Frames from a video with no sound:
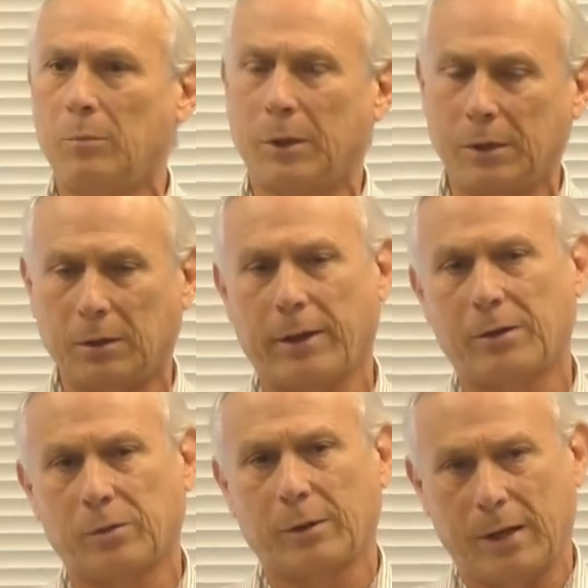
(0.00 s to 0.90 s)
but he'll
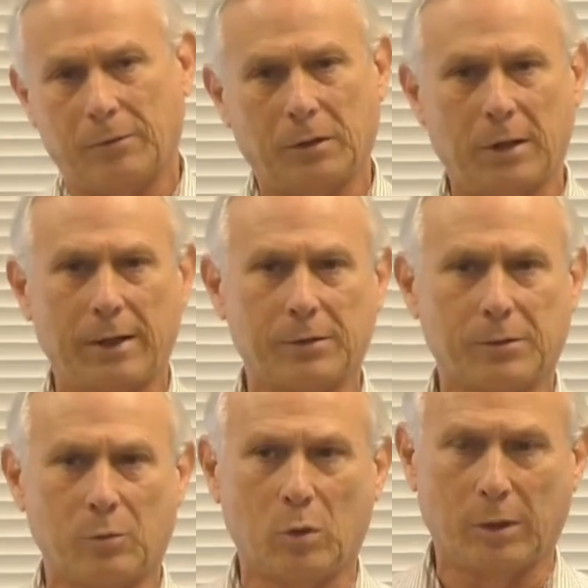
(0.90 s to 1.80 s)
answer it down the line
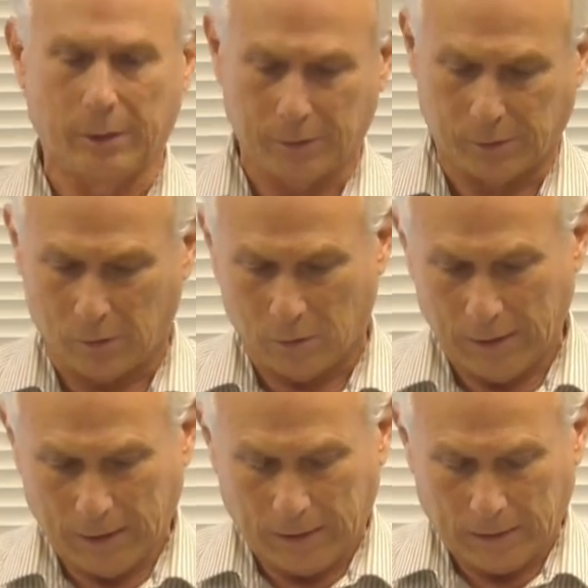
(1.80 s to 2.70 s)
somewhere. And so
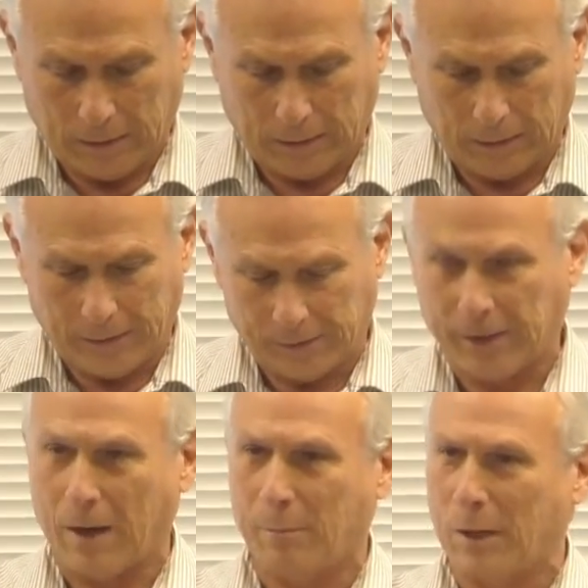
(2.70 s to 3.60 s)
uh, he's
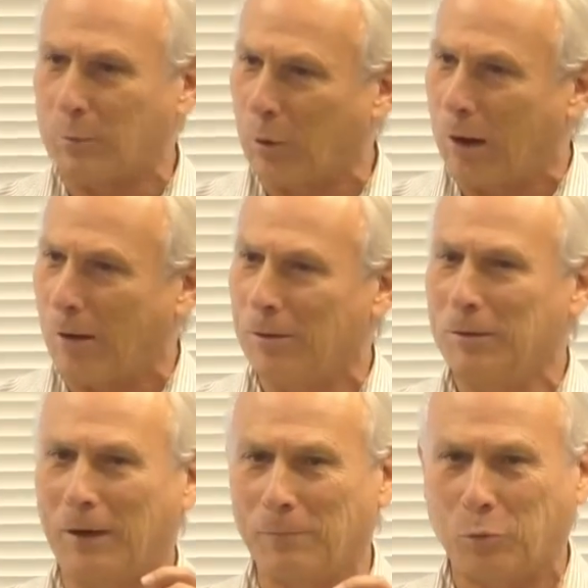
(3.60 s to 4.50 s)
got my prayer.
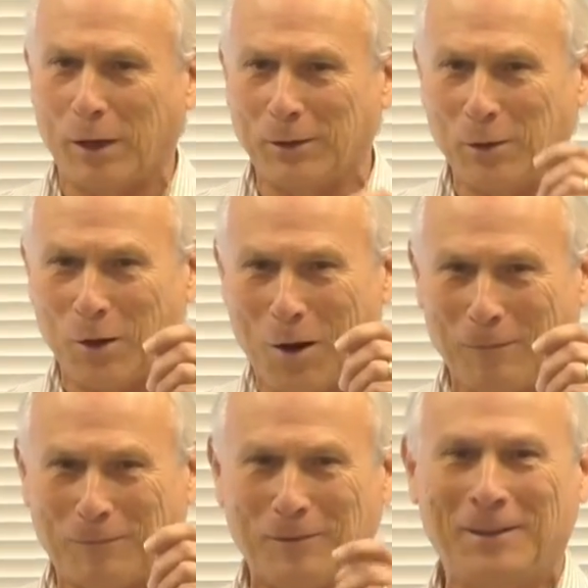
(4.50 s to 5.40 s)
I've prayed it
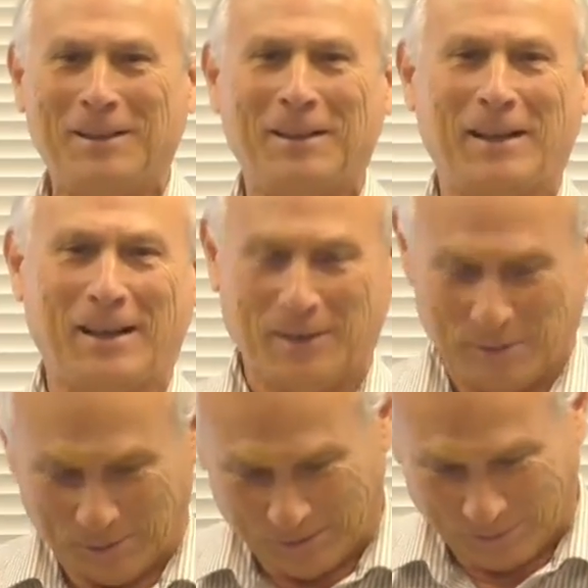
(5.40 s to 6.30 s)
enough,
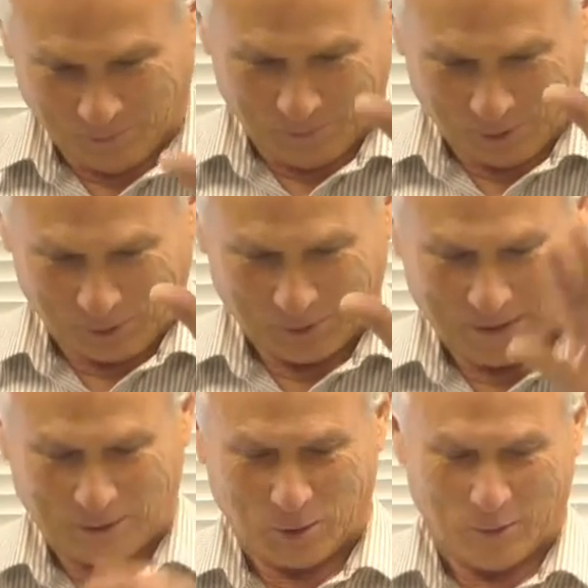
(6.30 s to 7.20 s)
and uh, we'll just
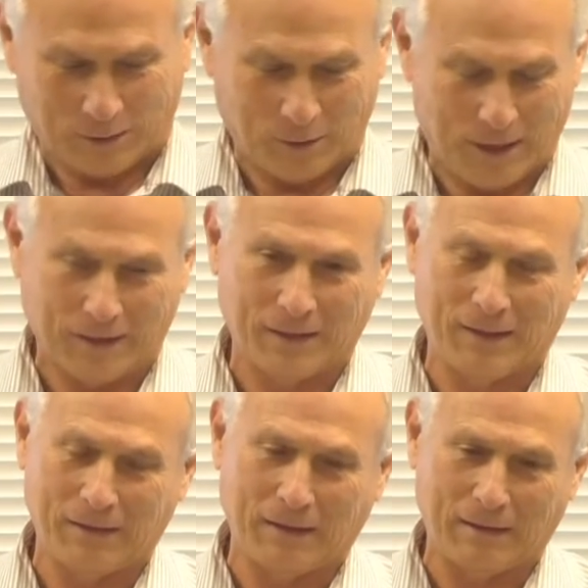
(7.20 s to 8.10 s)
let it go at that.
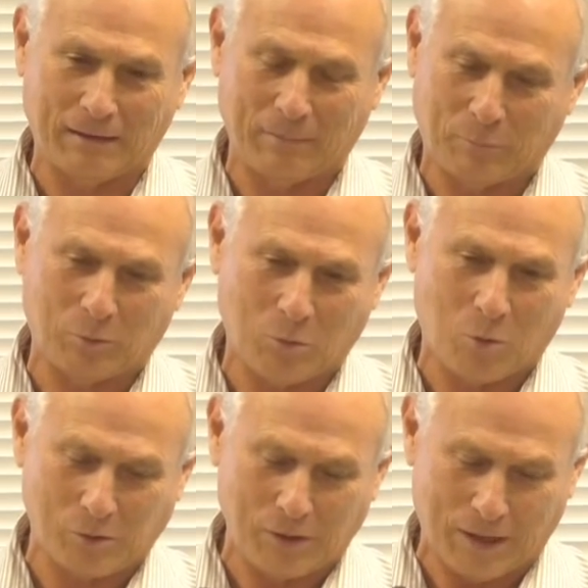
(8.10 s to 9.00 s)
And, and then, of
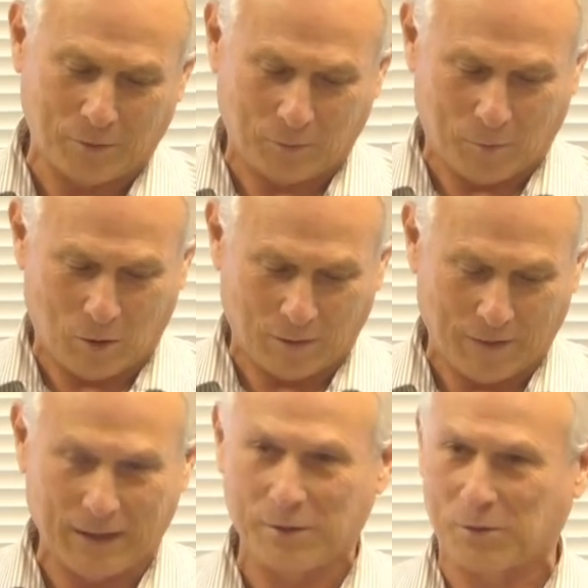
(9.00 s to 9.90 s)
course, the other part of
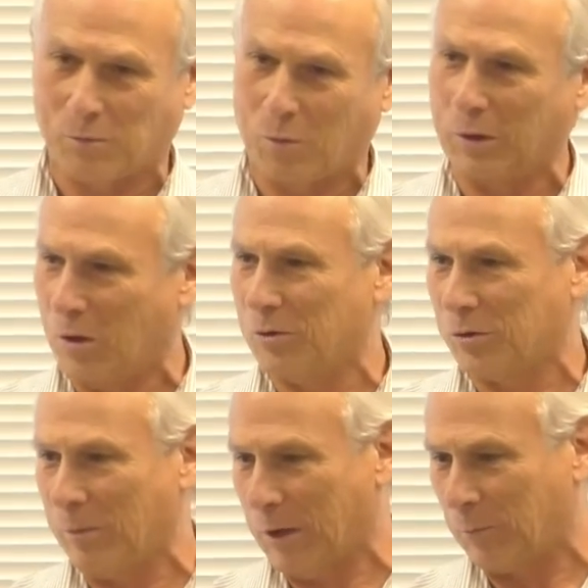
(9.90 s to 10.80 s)
that is what we all
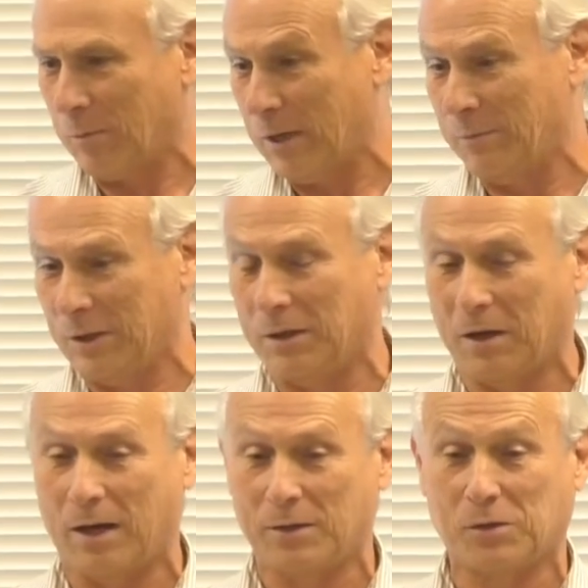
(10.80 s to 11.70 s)
say by prayer. Maybe
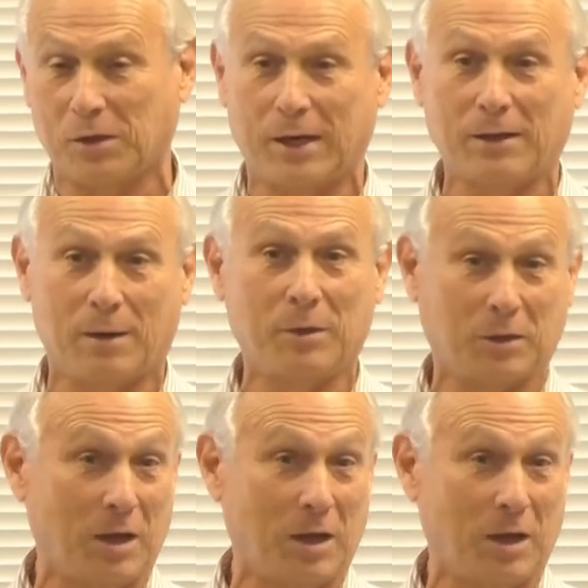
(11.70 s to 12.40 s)
God is saying, I'm gonna,